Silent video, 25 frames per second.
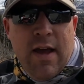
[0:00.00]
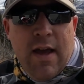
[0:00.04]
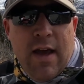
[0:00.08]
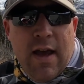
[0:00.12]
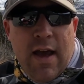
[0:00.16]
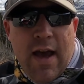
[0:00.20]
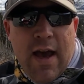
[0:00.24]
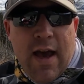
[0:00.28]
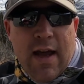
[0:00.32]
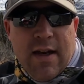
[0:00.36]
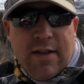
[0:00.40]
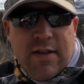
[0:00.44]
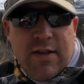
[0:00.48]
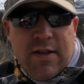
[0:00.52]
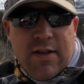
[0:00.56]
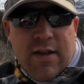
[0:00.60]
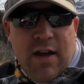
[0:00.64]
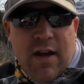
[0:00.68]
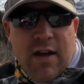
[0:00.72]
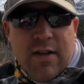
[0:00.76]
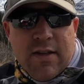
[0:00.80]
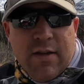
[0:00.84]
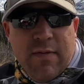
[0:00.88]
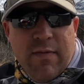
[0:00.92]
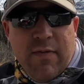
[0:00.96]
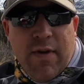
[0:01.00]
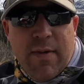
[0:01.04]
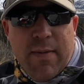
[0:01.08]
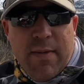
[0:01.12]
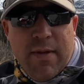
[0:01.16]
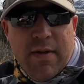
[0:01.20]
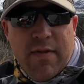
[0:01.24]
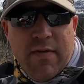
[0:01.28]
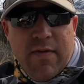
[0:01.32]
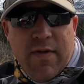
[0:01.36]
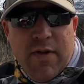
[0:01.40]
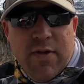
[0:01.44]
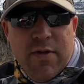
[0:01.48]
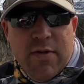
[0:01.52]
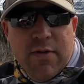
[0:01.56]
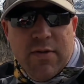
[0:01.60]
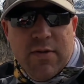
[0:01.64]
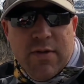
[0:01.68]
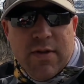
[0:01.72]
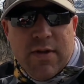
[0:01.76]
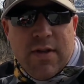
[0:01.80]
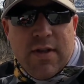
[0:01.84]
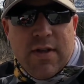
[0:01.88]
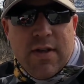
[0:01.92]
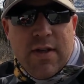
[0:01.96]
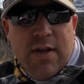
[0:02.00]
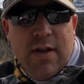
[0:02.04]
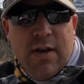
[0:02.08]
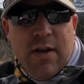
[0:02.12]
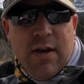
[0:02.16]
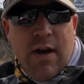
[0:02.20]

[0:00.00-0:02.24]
And as you saw some of the views,